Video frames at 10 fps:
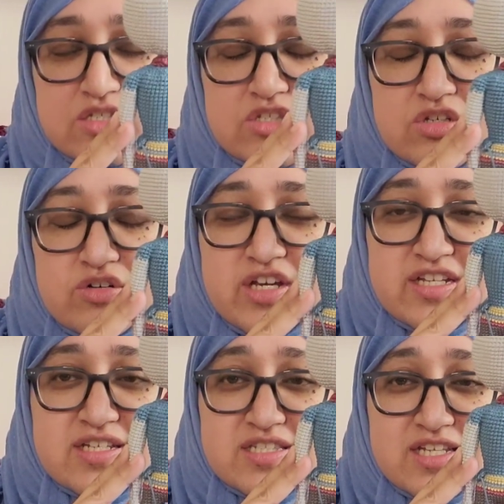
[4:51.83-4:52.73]
So
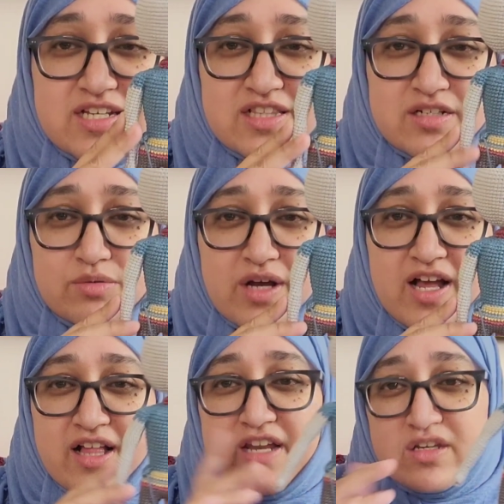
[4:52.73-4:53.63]
it does take a little
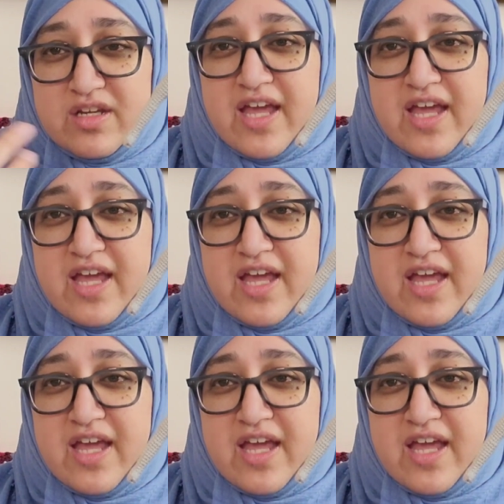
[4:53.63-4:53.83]
while, and,